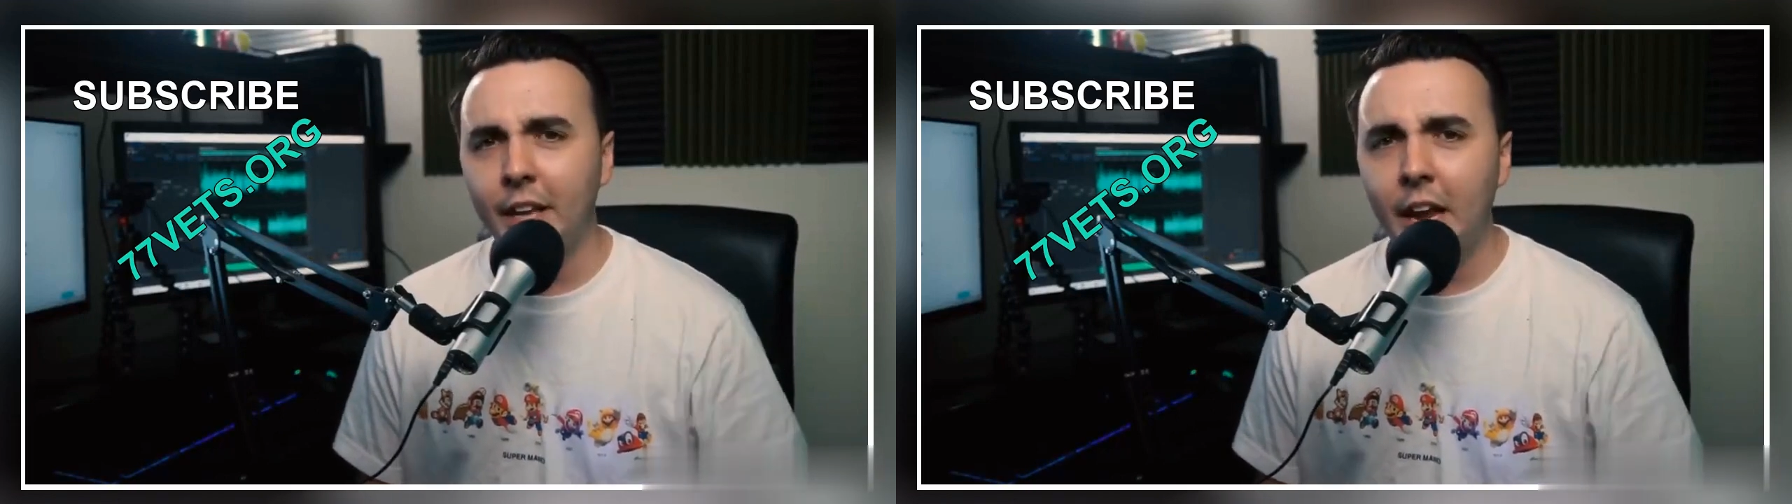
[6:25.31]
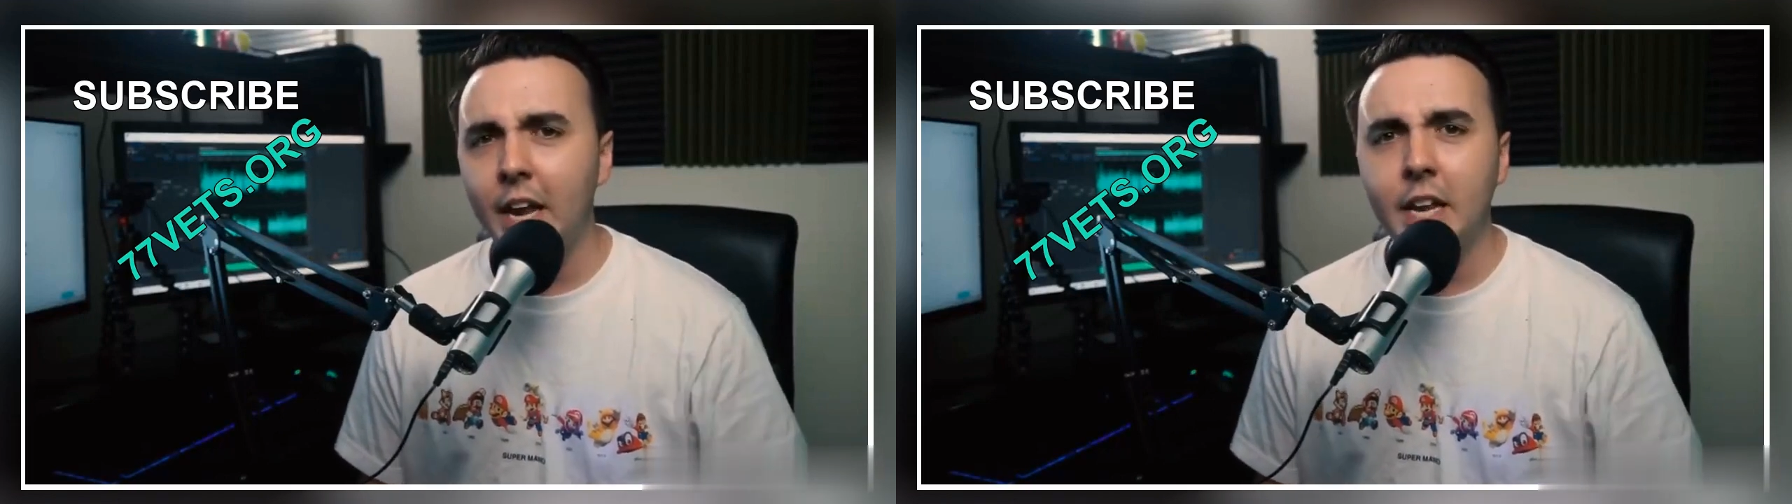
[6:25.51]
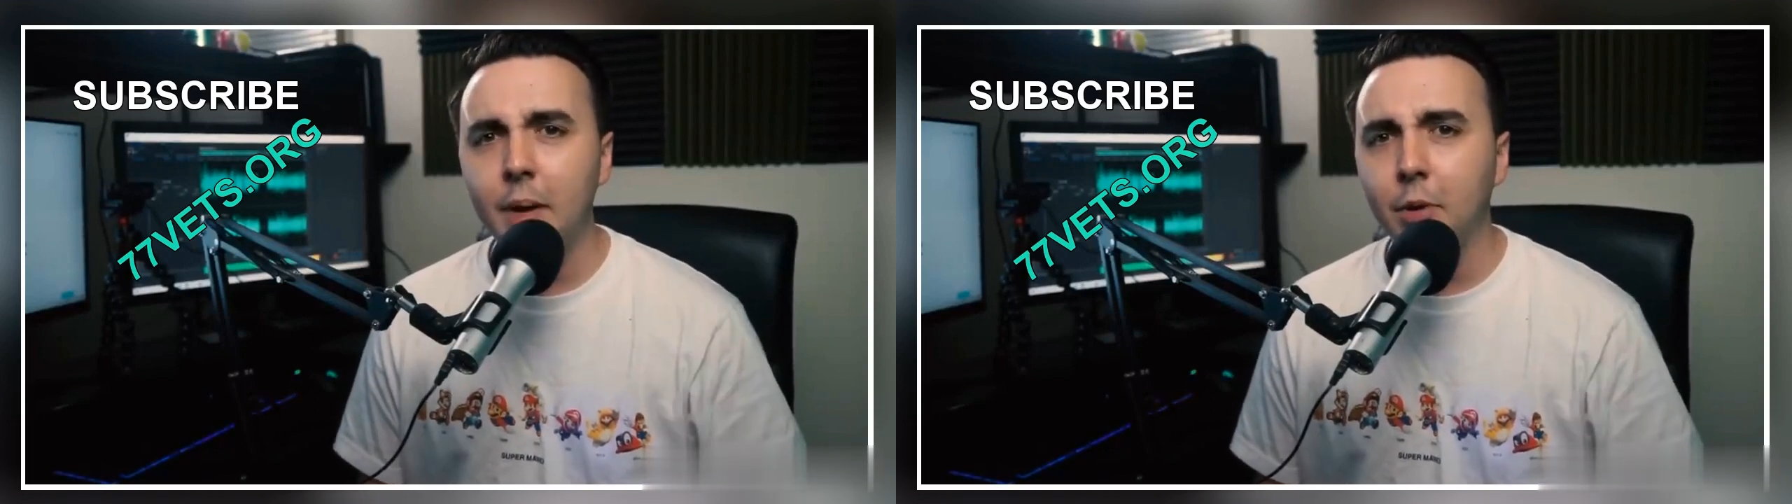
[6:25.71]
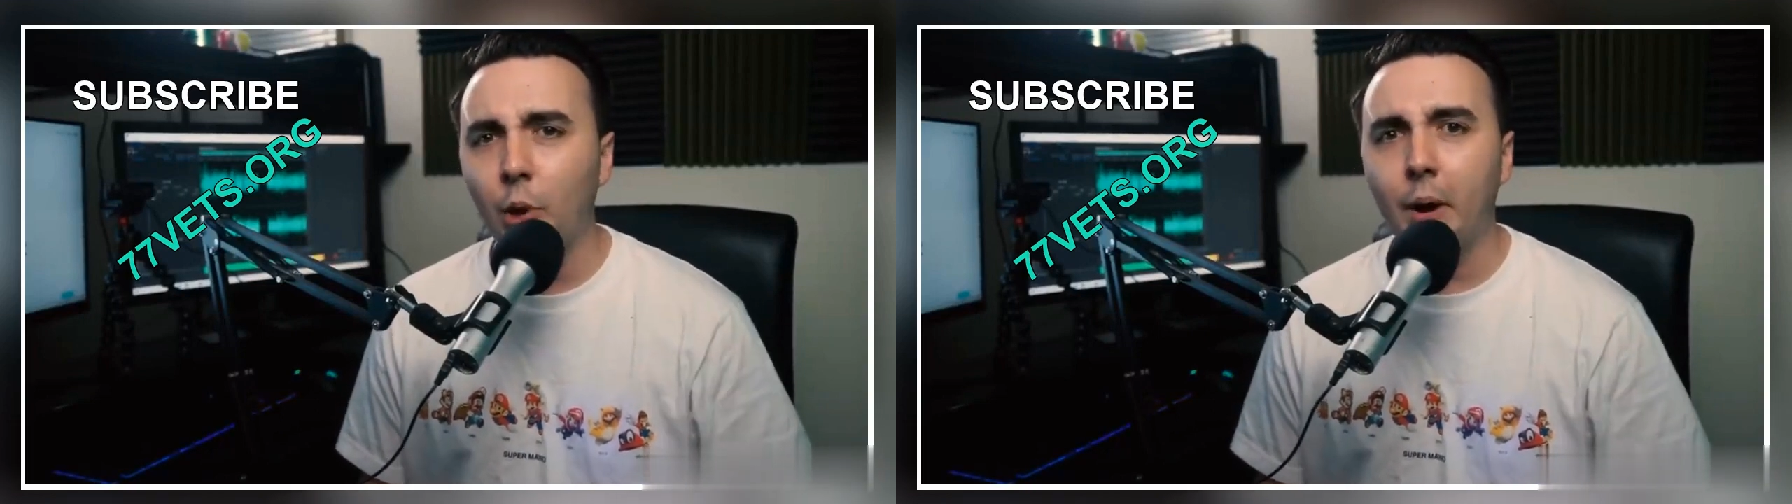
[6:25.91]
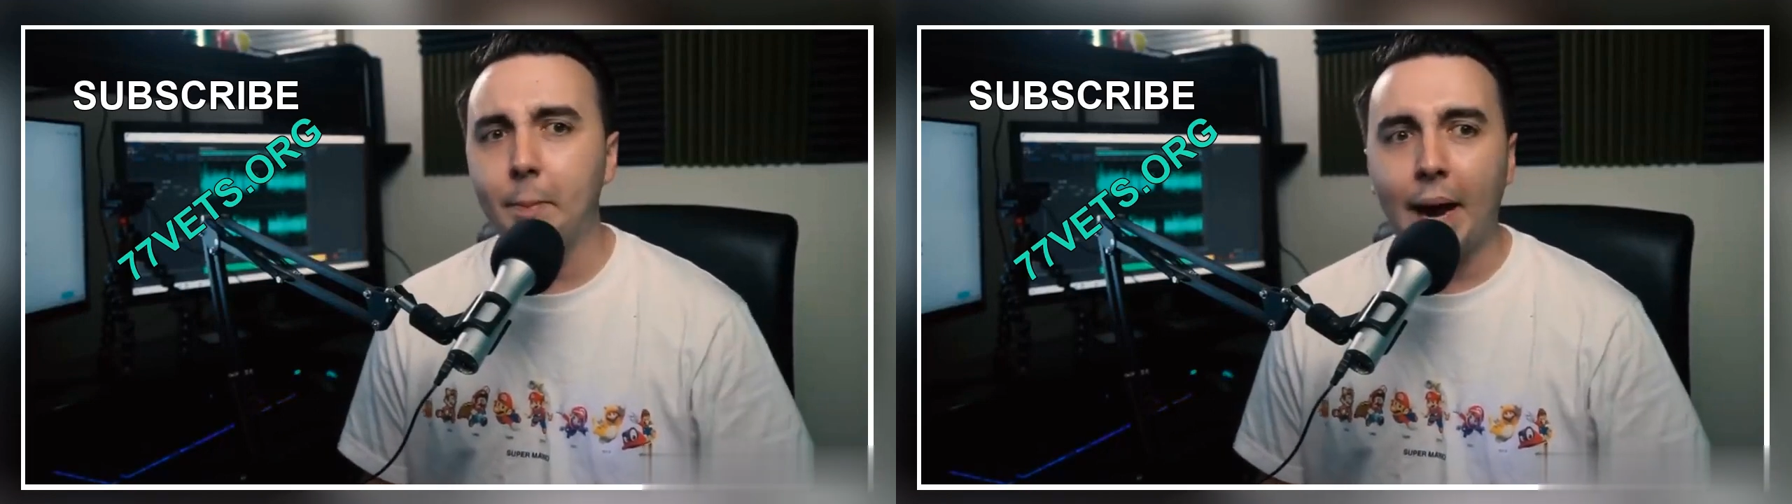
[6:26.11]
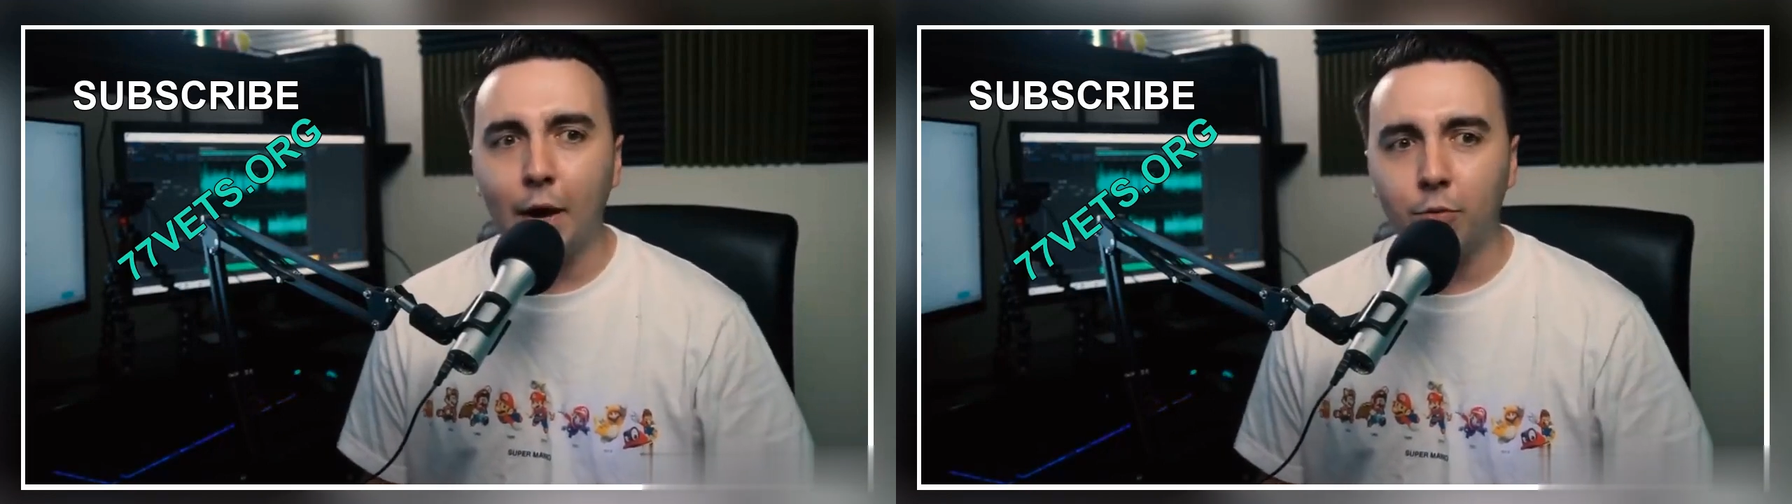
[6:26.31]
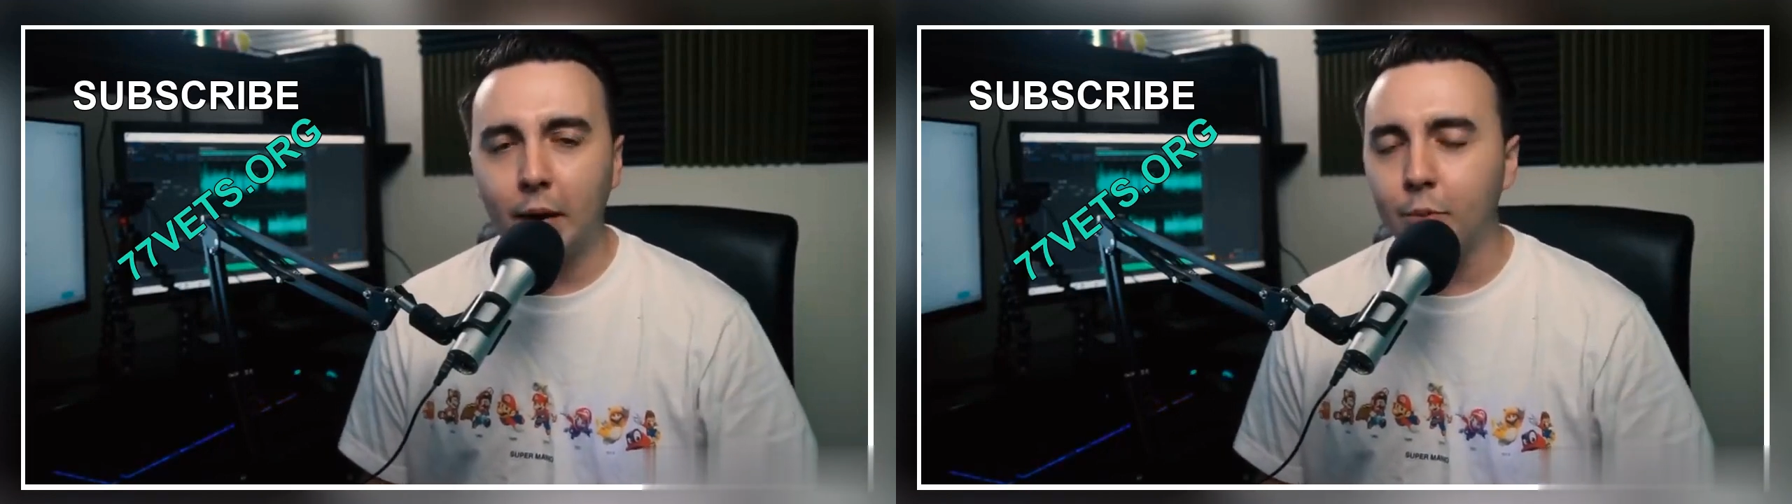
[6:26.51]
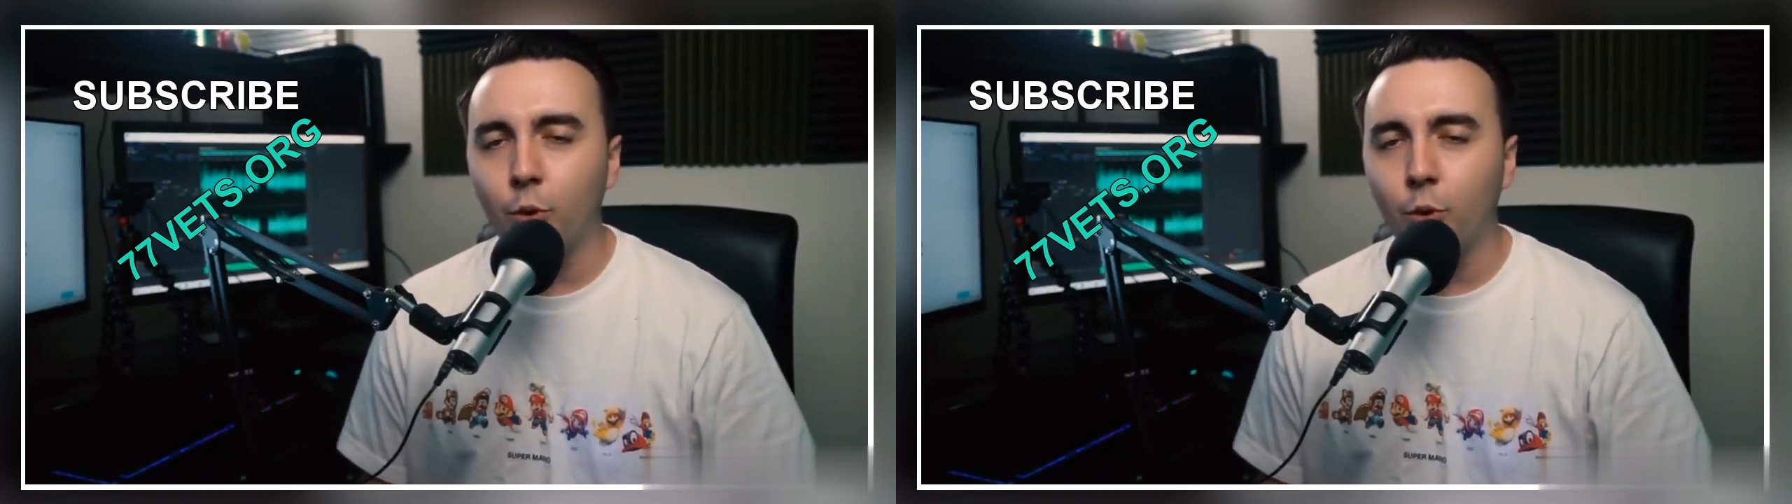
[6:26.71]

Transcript: They end up going bankrupt